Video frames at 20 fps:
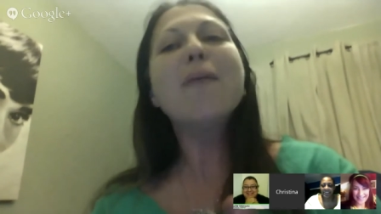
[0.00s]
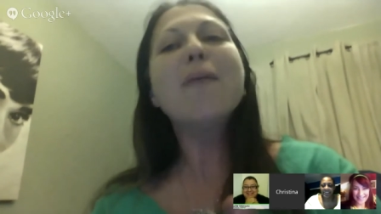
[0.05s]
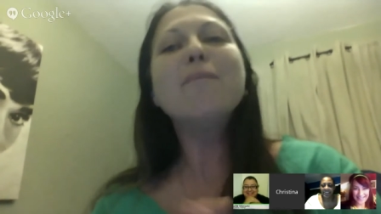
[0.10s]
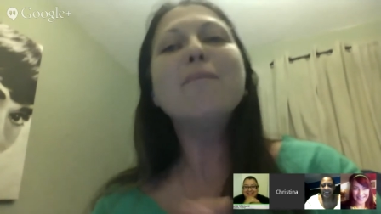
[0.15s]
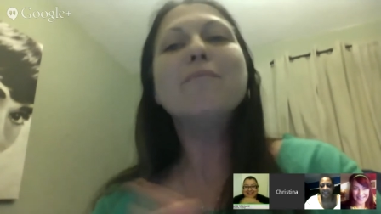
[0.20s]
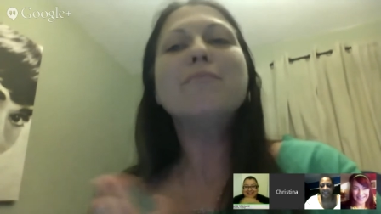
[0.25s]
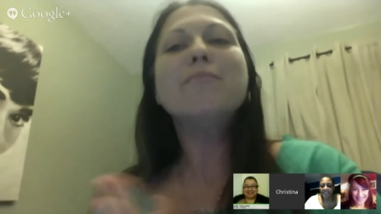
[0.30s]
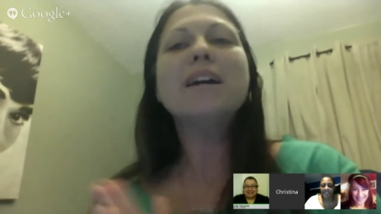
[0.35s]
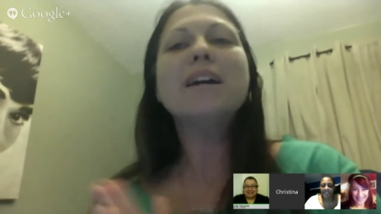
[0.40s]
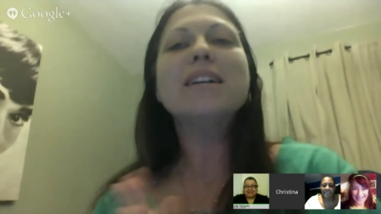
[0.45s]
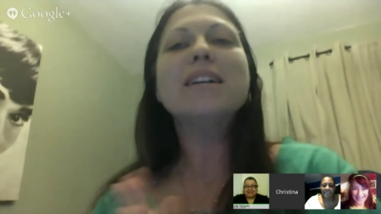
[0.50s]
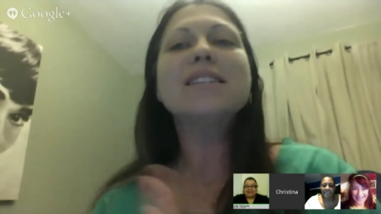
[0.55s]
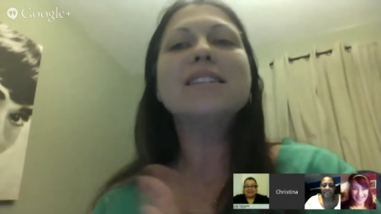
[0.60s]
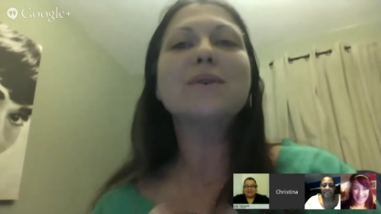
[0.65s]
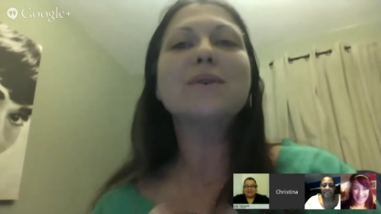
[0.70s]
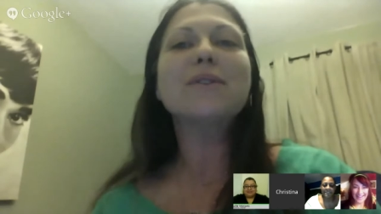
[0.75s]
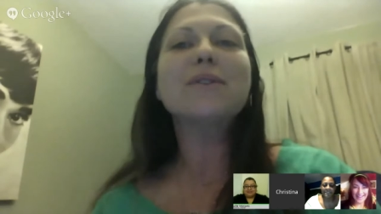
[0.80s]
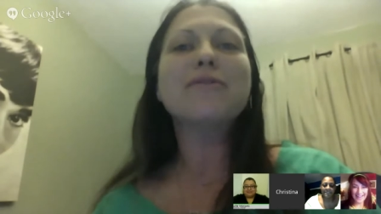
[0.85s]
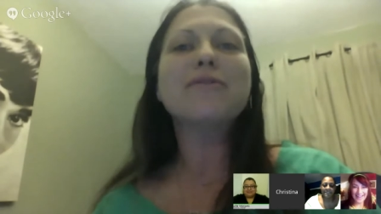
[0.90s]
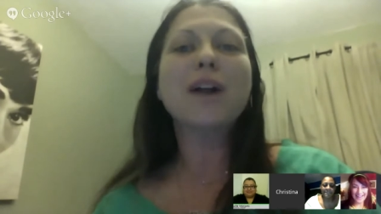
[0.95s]
Biggest thing
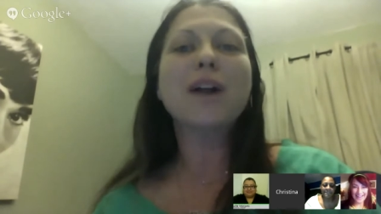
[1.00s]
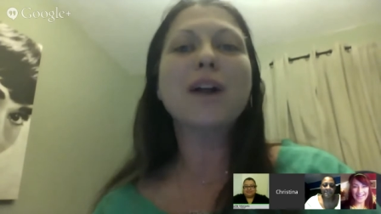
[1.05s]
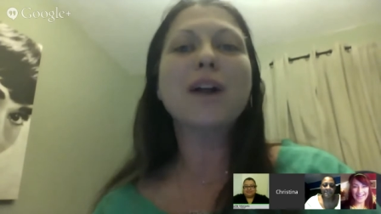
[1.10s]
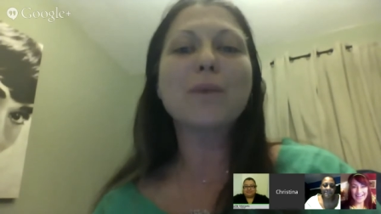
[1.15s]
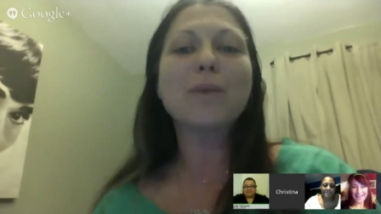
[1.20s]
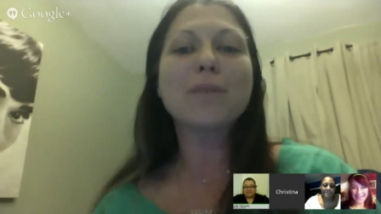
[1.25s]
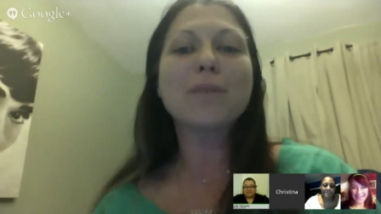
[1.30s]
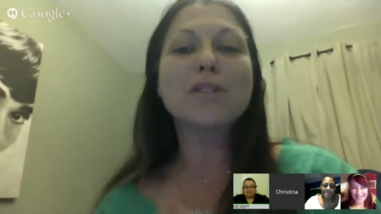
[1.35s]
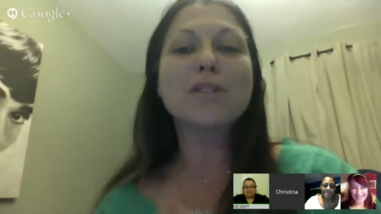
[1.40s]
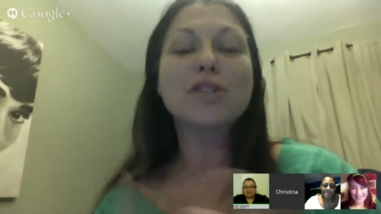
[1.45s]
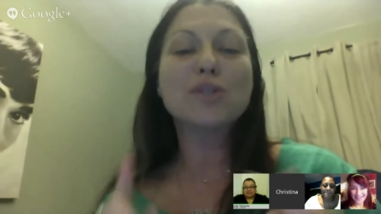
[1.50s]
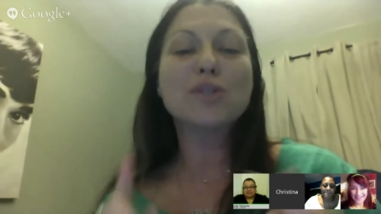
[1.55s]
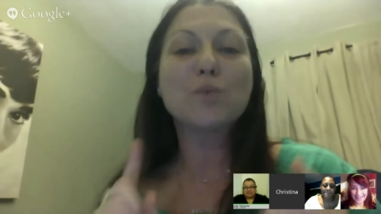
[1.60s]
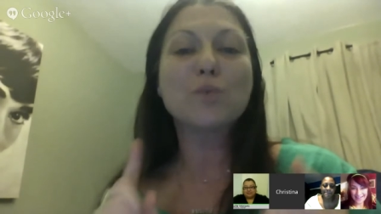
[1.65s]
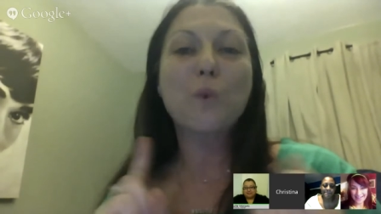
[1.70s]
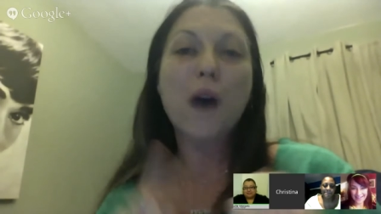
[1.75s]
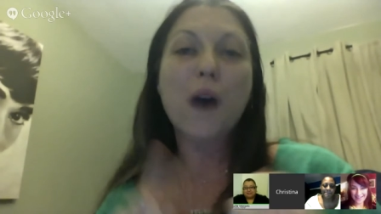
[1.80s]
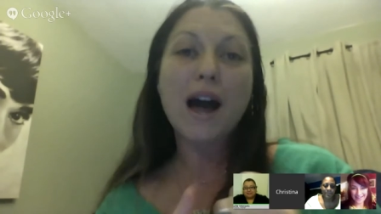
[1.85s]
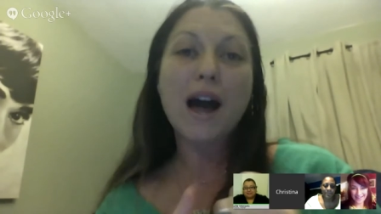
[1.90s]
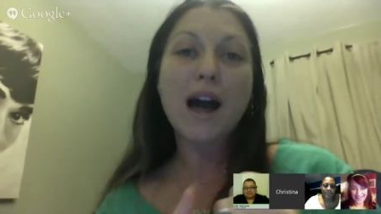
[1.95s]
with follow-up is,
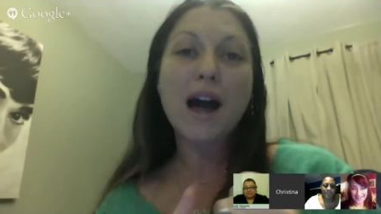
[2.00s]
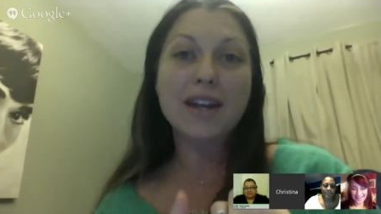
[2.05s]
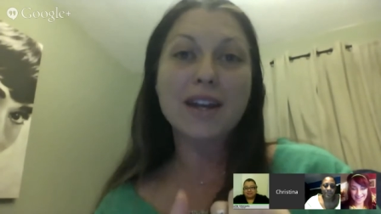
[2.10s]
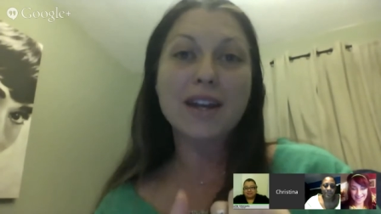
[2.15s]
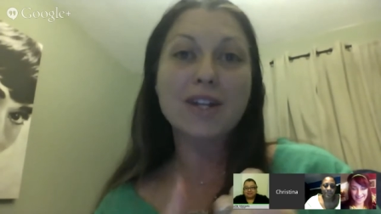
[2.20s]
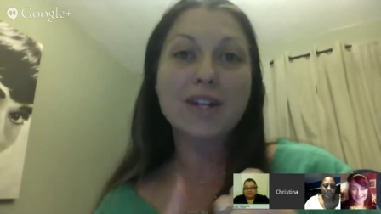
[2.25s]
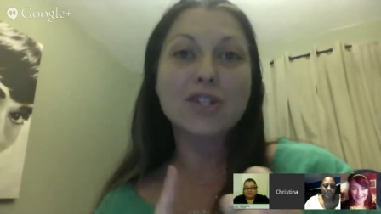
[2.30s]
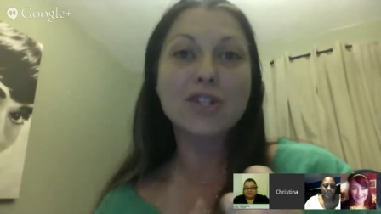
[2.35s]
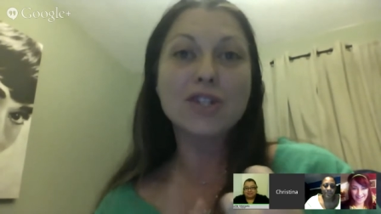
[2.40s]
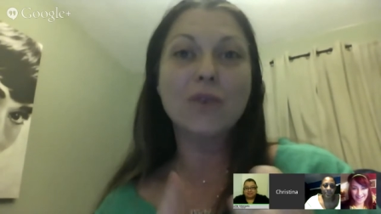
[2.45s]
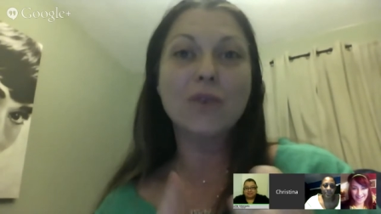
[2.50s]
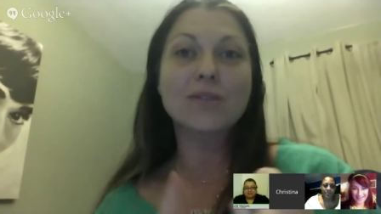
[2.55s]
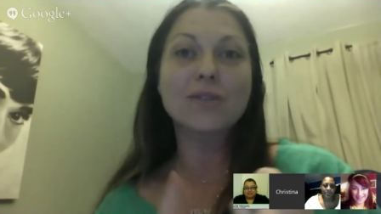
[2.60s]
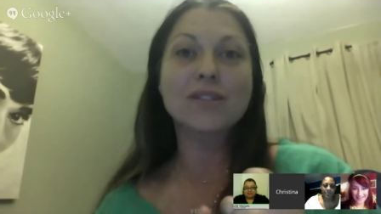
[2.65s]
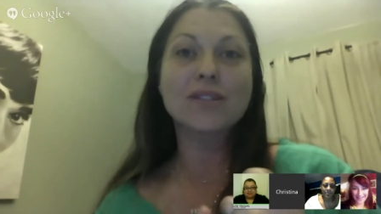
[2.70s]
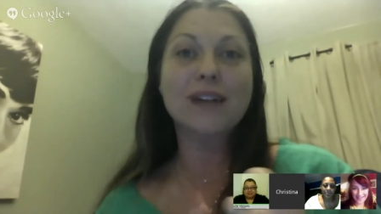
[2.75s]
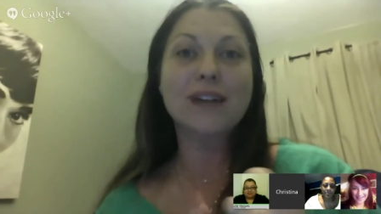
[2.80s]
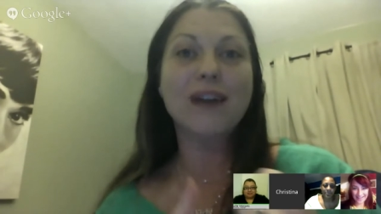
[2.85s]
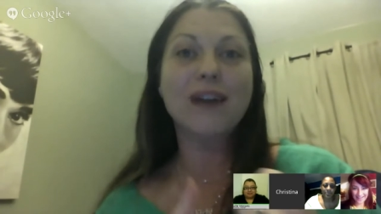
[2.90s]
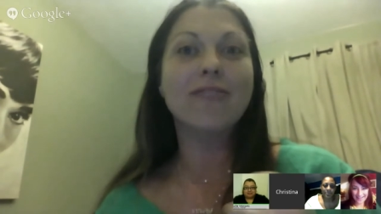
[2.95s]
1, don't
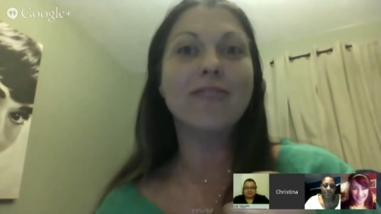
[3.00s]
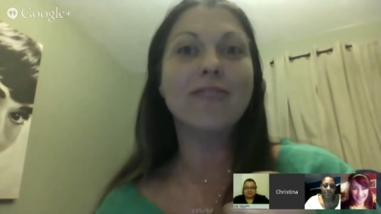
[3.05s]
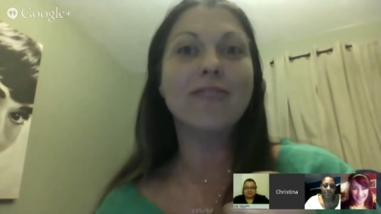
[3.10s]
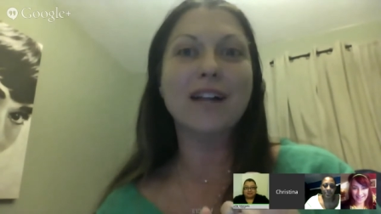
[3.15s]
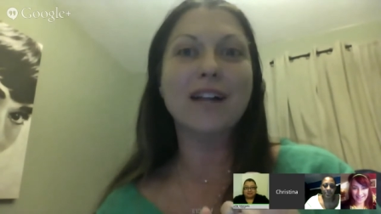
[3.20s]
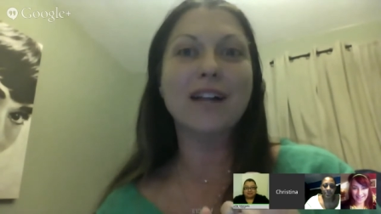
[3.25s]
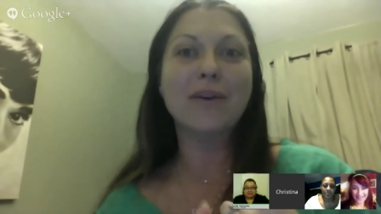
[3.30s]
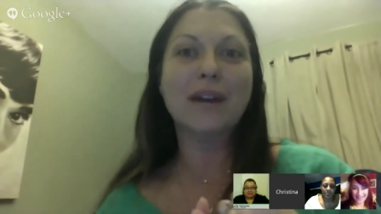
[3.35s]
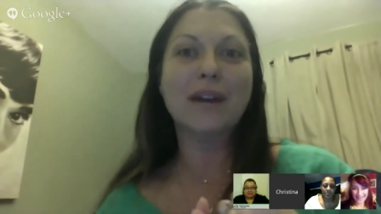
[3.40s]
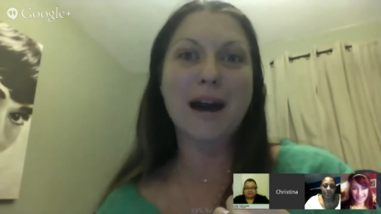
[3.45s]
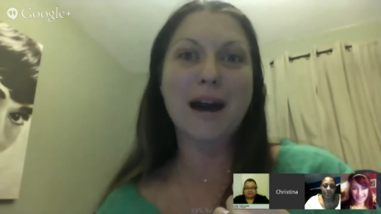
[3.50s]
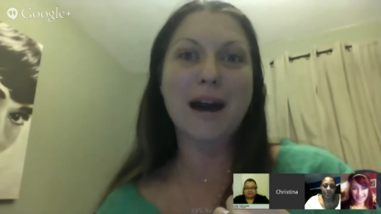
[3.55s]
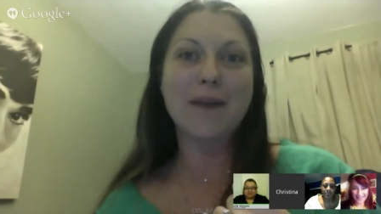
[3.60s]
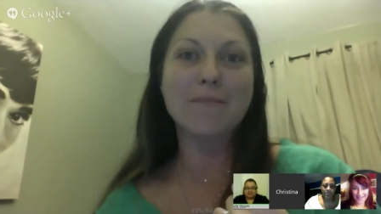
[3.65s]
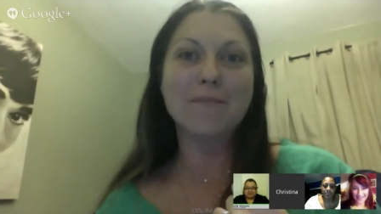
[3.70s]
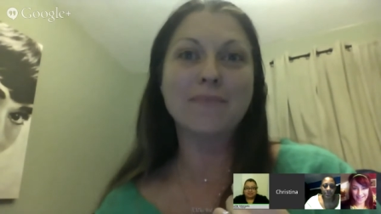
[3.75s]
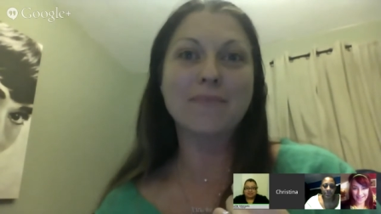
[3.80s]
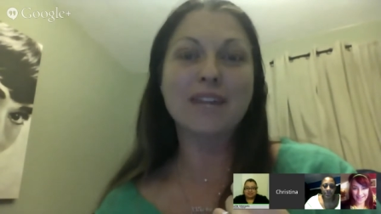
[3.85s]
stop following up.